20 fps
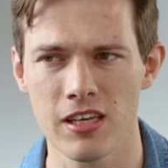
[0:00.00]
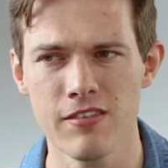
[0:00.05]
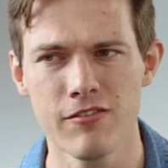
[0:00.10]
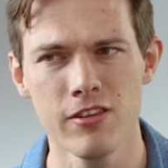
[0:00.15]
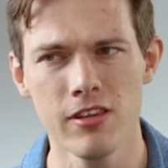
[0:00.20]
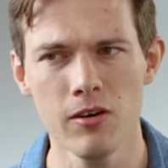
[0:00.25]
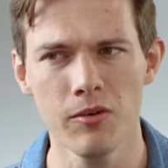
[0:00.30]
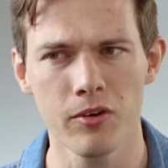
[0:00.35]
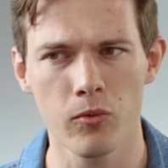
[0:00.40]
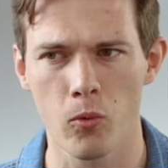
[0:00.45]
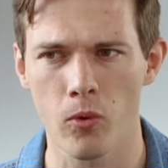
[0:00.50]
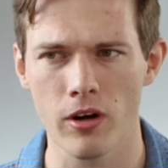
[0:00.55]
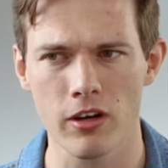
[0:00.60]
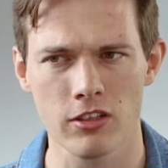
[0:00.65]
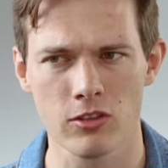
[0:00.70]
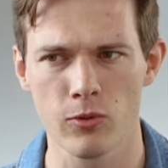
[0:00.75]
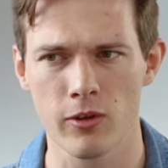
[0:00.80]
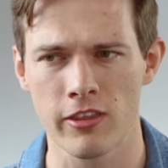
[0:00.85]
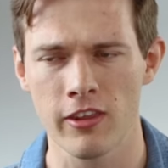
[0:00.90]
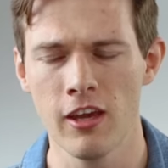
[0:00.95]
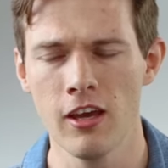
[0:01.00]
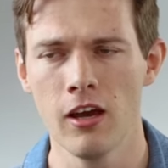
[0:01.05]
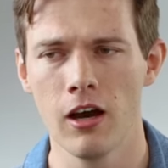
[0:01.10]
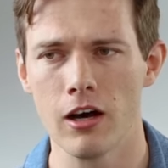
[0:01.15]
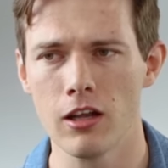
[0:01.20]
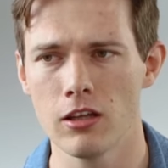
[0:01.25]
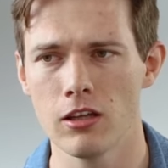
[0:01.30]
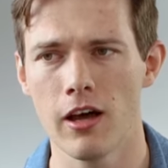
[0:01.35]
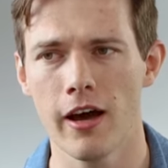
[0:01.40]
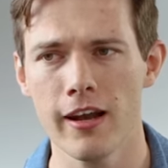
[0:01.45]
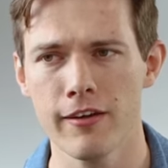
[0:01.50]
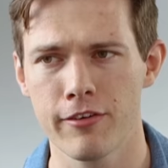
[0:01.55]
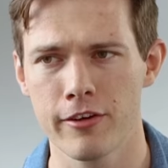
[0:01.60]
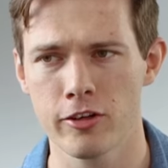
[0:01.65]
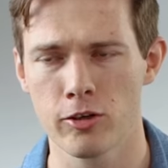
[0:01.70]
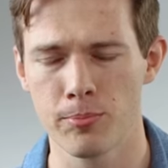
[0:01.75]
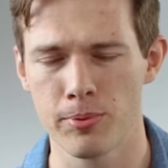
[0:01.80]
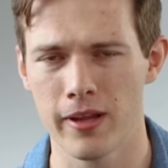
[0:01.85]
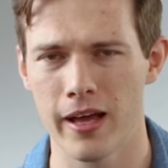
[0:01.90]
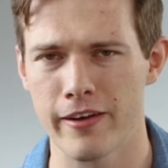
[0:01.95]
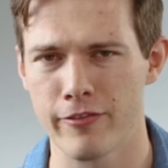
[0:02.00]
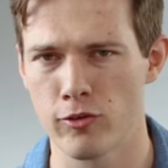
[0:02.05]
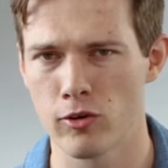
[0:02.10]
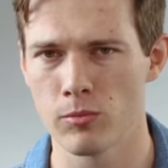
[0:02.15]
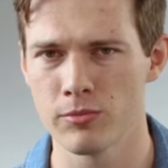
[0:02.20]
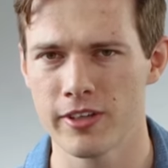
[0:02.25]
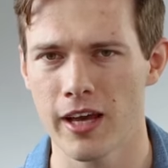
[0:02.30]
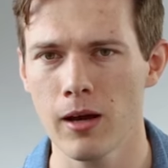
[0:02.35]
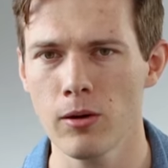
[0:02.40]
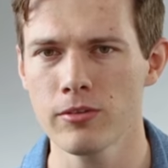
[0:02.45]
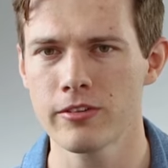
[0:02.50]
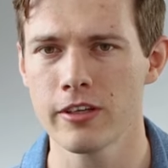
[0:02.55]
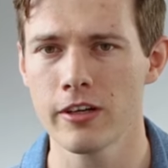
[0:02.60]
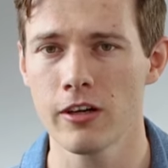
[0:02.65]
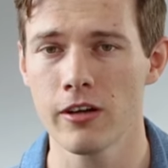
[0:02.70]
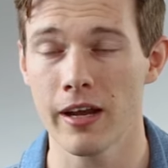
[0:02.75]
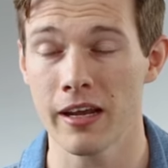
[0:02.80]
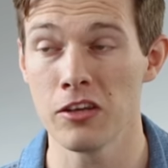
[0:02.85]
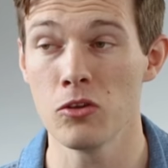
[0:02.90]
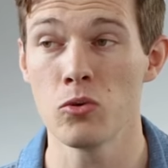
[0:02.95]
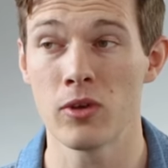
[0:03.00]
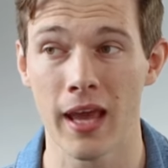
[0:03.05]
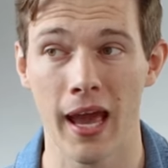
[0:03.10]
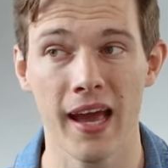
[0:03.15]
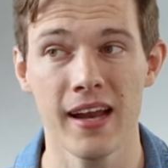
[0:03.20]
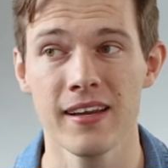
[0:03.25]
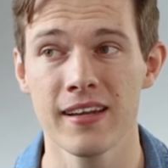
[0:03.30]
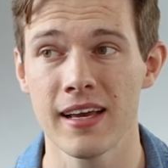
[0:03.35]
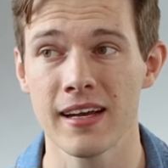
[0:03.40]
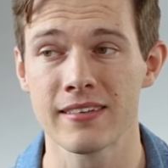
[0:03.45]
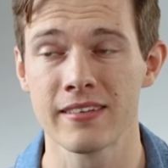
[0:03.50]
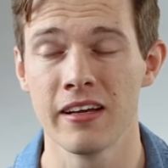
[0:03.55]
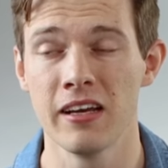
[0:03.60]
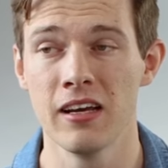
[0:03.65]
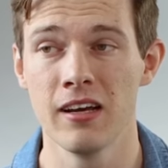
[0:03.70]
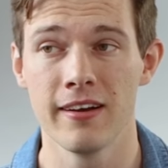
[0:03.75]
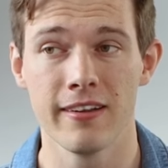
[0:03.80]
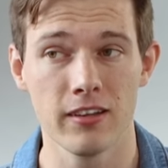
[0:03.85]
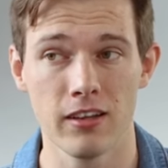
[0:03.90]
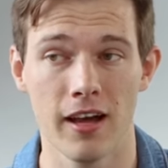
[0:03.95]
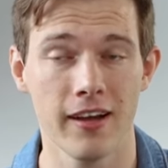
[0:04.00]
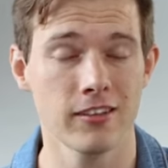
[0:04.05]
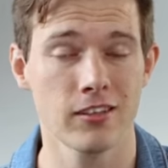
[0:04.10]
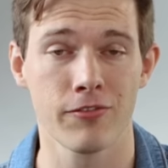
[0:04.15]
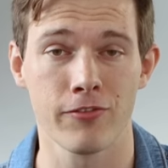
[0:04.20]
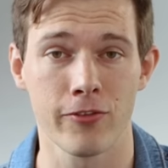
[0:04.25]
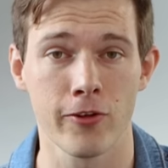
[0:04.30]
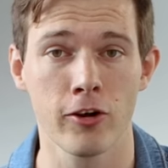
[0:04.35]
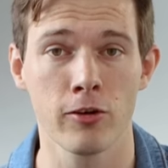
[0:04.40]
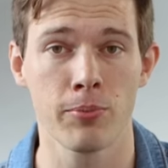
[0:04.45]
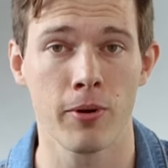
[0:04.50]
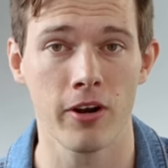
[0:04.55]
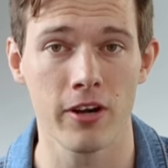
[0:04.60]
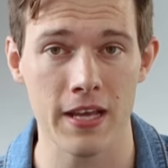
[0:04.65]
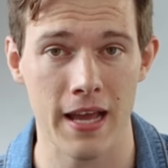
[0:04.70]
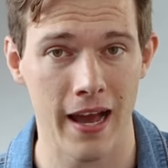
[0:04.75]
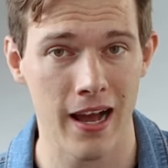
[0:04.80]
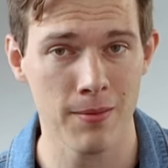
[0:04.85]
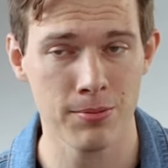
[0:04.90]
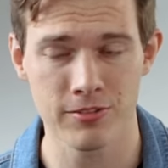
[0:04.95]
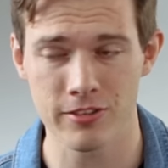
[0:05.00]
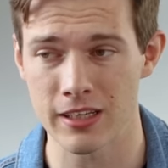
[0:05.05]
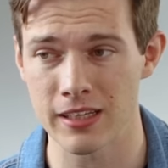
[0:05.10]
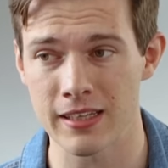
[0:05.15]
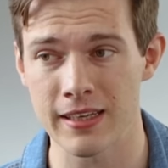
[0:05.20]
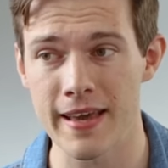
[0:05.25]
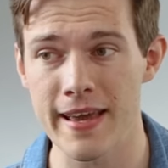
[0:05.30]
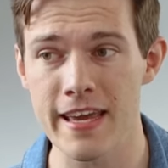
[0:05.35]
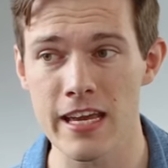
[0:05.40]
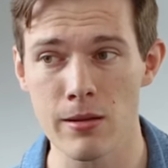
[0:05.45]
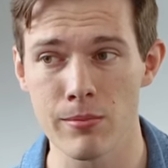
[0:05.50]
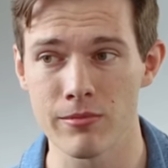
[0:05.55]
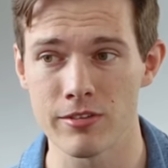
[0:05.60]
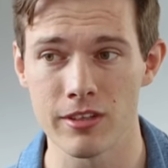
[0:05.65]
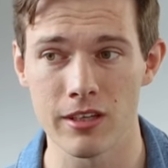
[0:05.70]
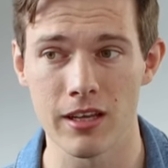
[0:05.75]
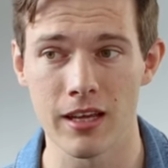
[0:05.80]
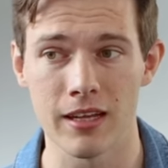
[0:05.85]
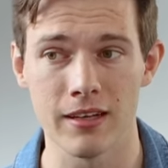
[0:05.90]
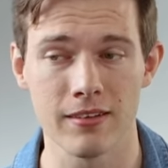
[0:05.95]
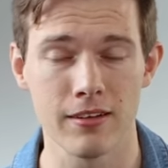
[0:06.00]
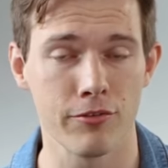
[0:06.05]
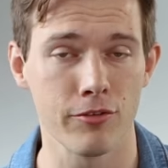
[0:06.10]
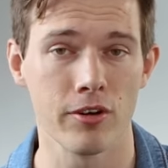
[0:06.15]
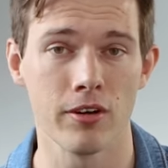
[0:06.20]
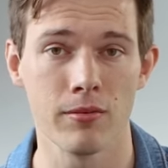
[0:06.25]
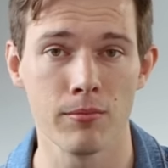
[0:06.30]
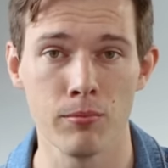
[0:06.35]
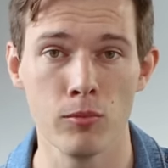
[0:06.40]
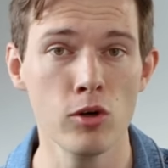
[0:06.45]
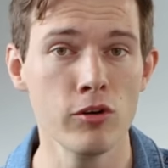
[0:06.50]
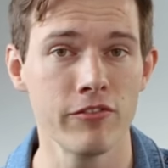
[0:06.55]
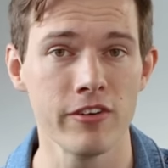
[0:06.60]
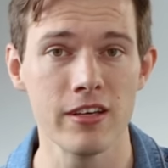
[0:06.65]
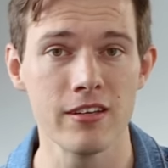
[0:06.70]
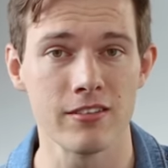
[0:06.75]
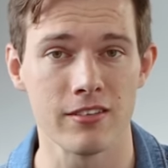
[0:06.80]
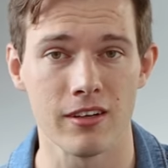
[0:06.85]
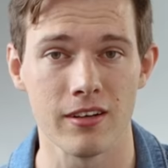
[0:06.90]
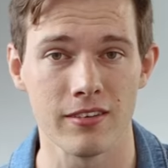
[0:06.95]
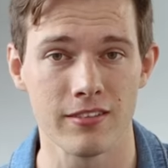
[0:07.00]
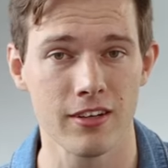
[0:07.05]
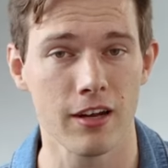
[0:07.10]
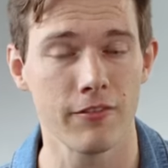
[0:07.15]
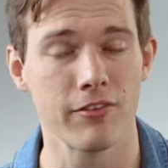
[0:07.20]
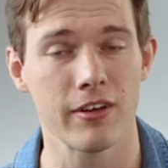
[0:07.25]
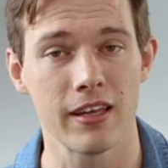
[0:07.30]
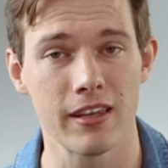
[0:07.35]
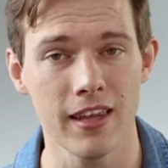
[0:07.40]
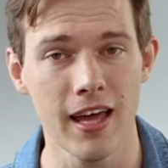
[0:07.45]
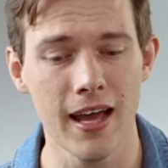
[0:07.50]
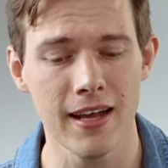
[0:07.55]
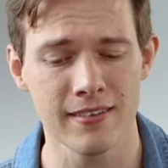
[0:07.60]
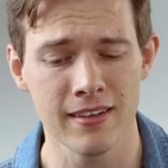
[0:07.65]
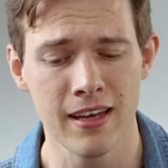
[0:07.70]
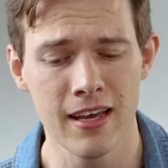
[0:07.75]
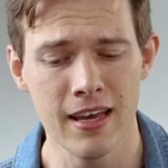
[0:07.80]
even though it works with a lot of other platforms out there and you can get lots of third-party apps like games and different movies and stuff like that,